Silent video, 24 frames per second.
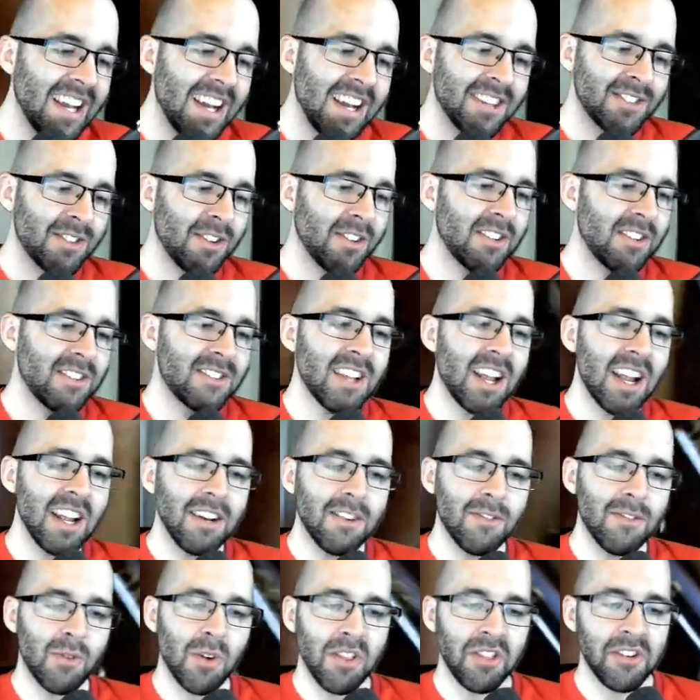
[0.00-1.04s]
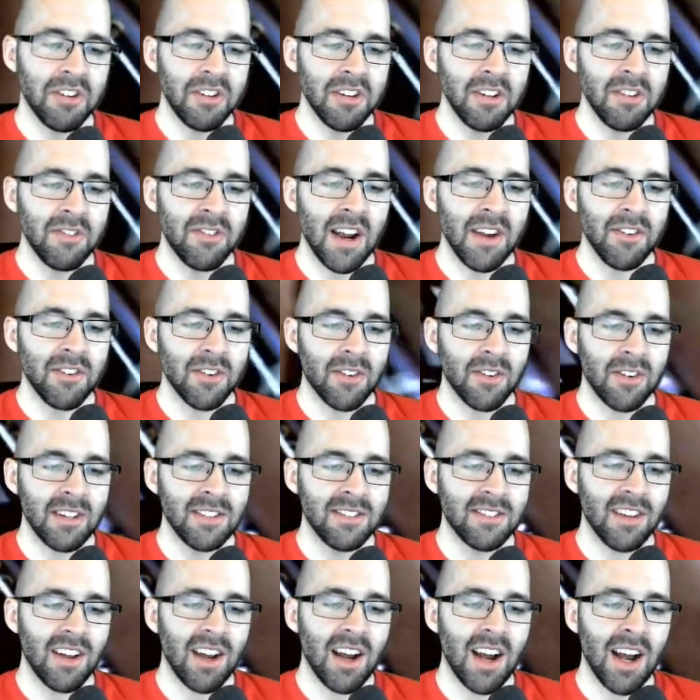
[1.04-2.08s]
So the sine of 135
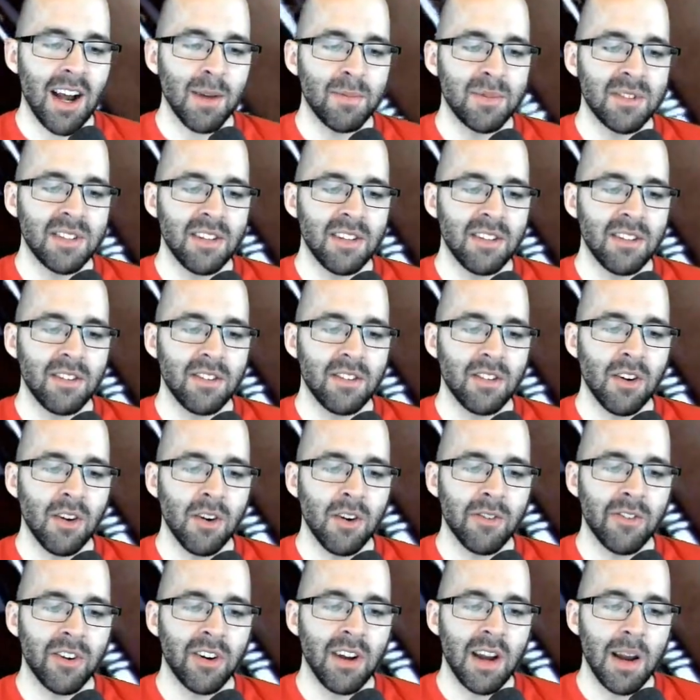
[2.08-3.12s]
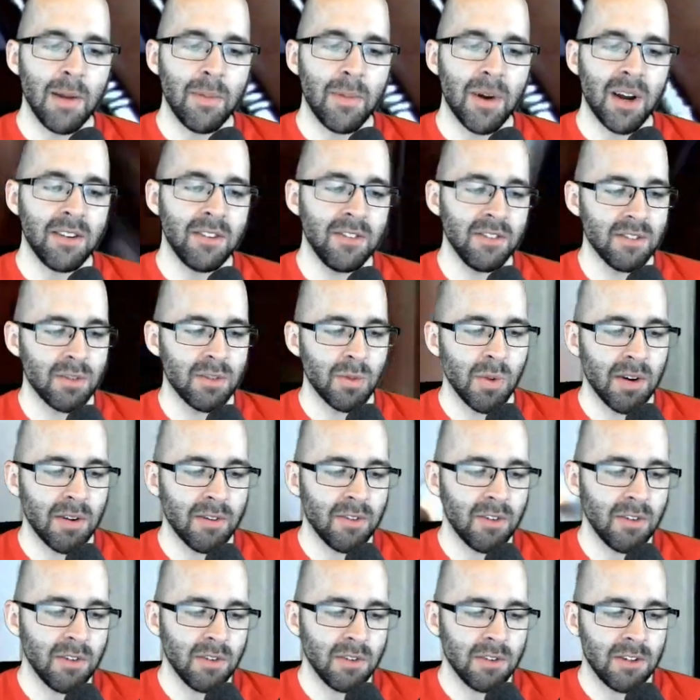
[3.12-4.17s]
degrees, opposite over hypotenuse, 1
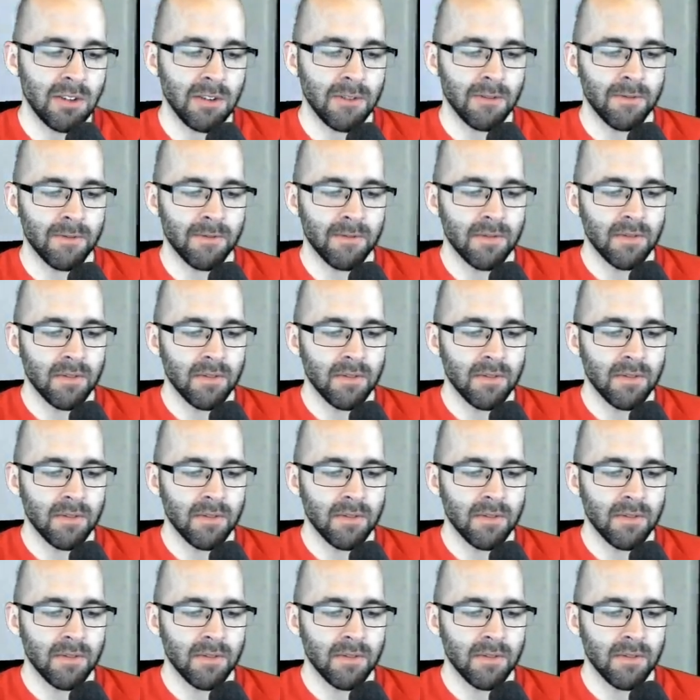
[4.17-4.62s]
over root 2.